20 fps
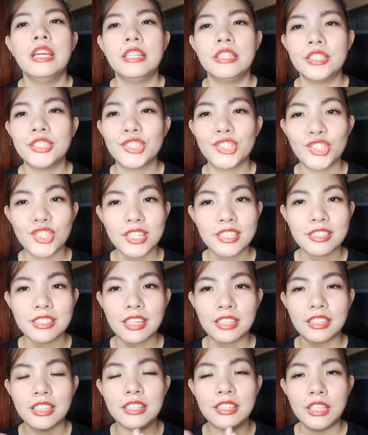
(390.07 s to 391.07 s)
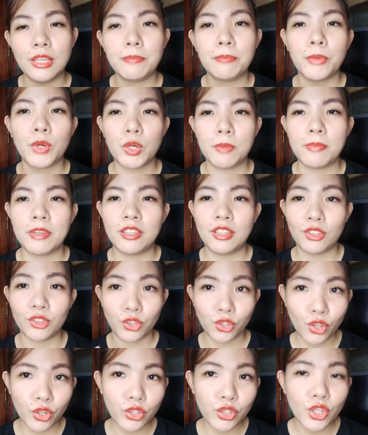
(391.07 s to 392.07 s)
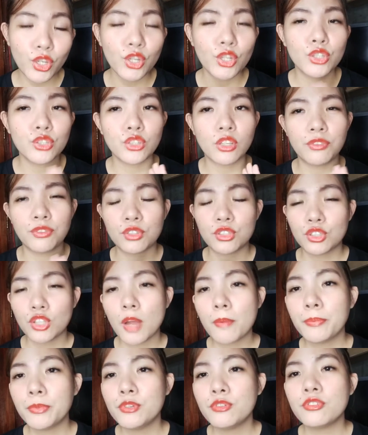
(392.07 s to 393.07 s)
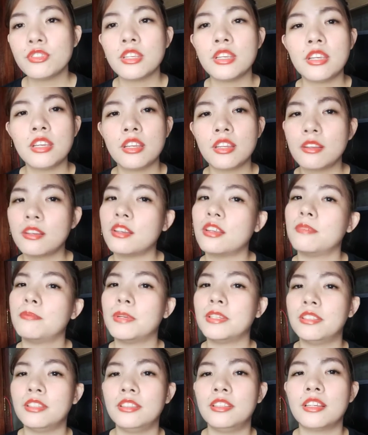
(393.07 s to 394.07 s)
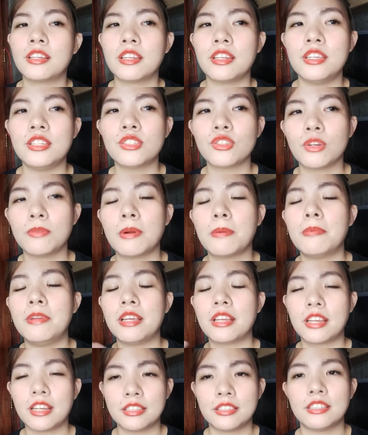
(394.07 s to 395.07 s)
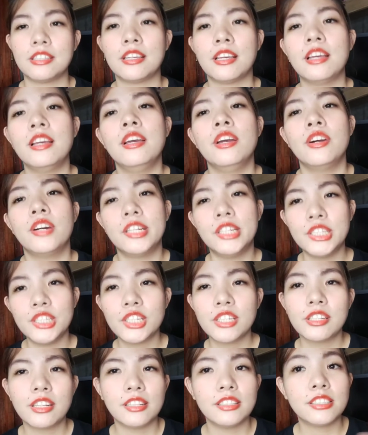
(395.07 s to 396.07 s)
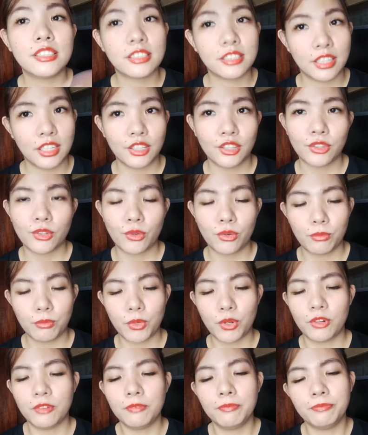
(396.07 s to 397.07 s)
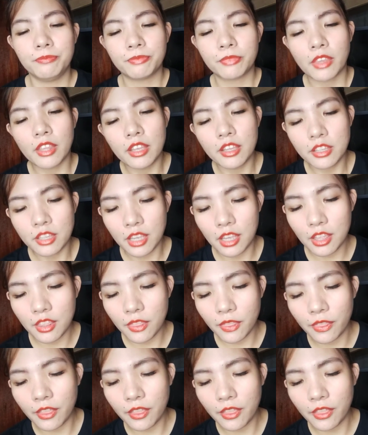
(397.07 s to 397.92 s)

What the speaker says: It's just that hindi permanent yun. So if you stop using, magde-decrease or babalik ka sa original skin tone mo. And